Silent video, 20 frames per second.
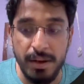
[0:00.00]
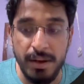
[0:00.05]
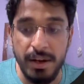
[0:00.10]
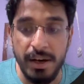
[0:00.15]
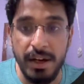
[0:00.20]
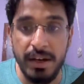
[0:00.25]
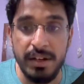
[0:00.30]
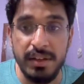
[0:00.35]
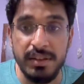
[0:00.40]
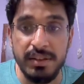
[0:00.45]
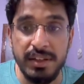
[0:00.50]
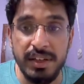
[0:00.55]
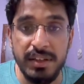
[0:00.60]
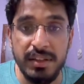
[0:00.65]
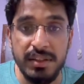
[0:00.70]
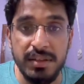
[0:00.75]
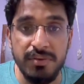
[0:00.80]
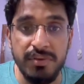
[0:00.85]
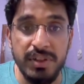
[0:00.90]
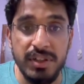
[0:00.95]
and inside
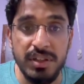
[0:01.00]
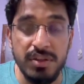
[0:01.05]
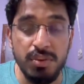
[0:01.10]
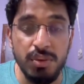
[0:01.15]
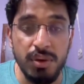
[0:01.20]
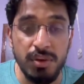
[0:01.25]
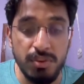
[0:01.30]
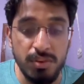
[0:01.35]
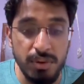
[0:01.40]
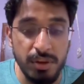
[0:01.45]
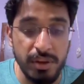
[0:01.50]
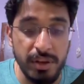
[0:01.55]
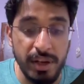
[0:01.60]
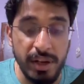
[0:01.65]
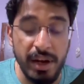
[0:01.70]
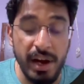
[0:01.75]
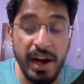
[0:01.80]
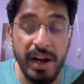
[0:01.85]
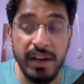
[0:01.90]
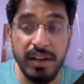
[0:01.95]
this we just want to
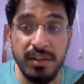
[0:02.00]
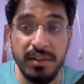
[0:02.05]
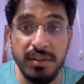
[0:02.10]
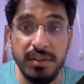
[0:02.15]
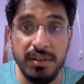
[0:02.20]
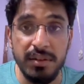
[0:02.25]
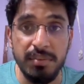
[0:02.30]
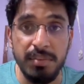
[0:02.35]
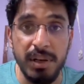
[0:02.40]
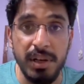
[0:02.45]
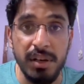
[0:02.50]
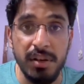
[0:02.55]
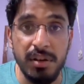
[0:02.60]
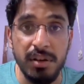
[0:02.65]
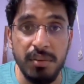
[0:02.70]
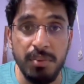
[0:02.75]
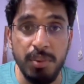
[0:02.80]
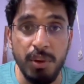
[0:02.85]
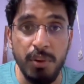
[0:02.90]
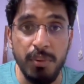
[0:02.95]
add in the
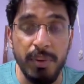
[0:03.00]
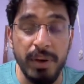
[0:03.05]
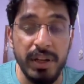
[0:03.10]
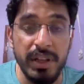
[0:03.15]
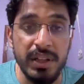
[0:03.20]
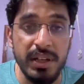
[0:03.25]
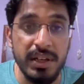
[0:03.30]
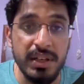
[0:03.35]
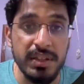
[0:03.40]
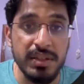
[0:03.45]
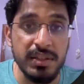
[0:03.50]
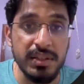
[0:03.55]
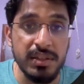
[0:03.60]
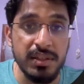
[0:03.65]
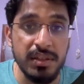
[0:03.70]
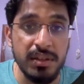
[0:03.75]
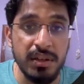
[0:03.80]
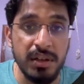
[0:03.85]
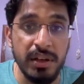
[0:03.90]
particular property that is